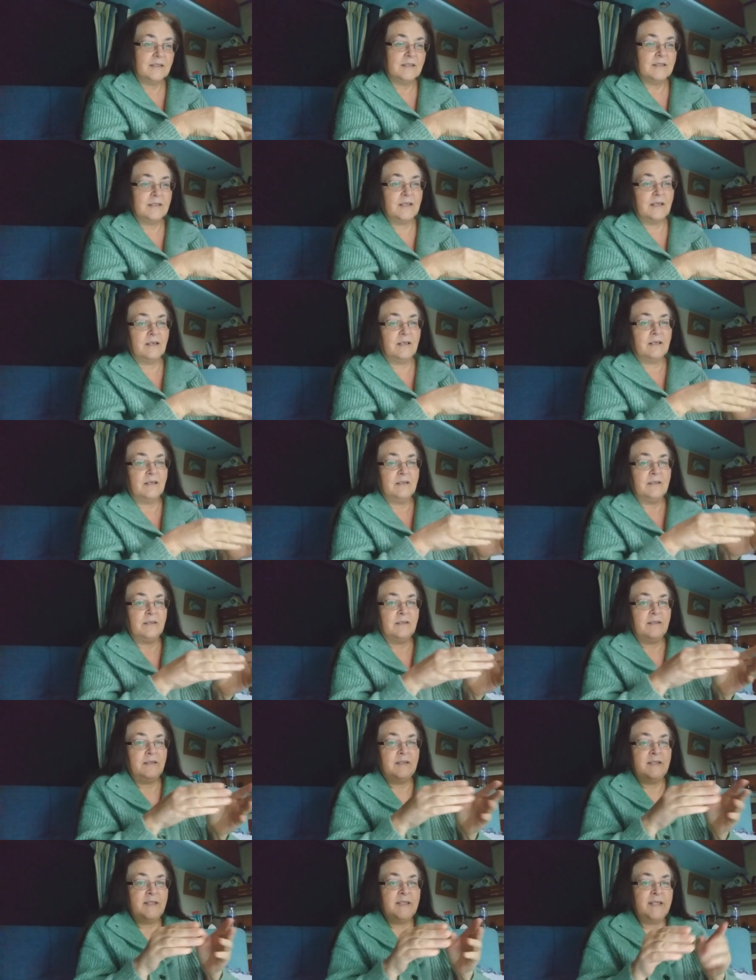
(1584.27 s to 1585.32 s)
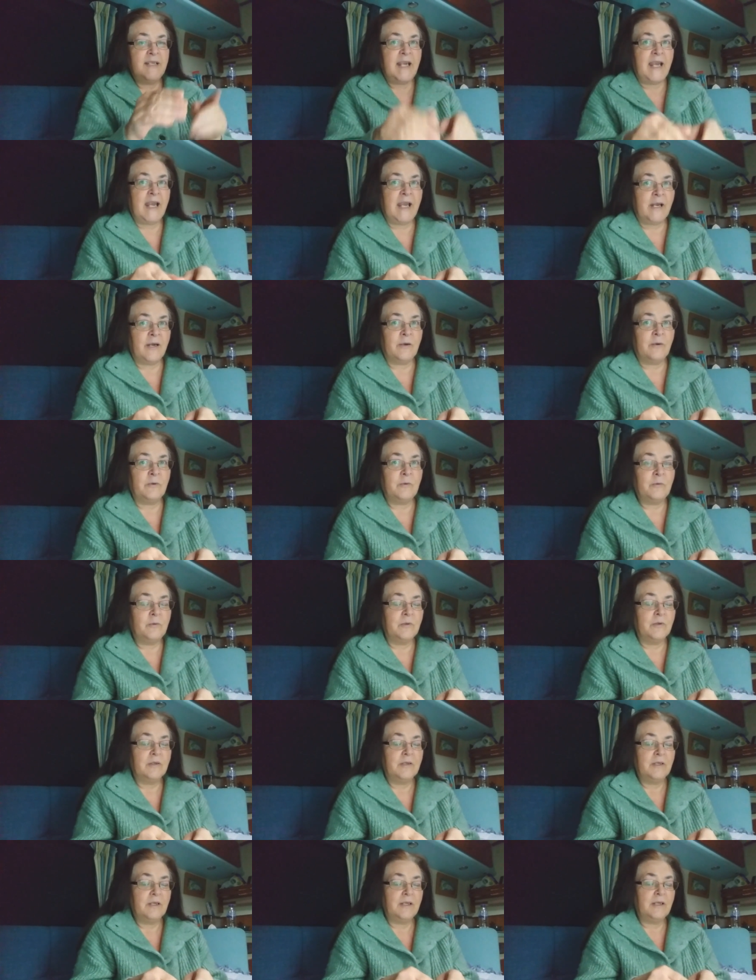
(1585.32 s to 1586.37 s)
that are now
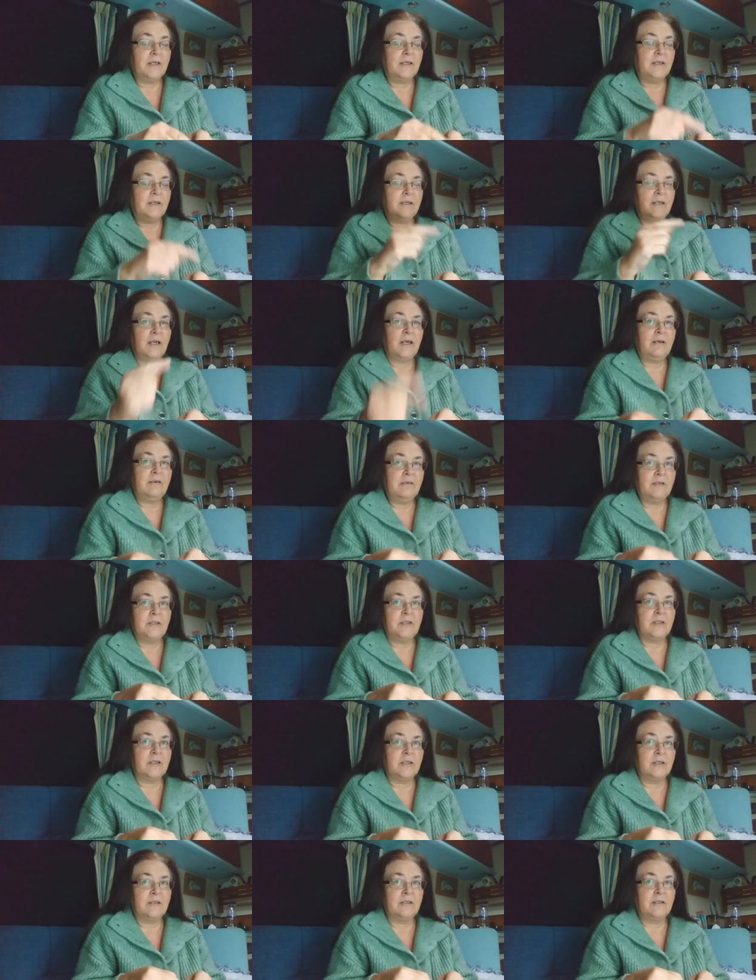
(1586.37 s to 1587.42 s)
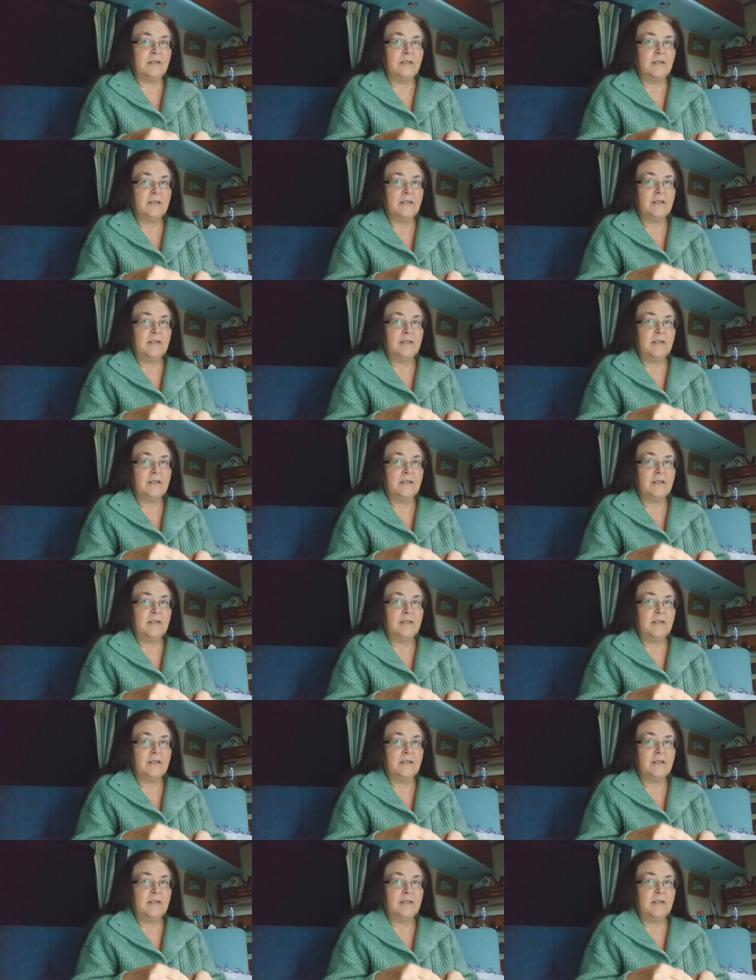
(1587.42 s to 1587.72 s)
encouraging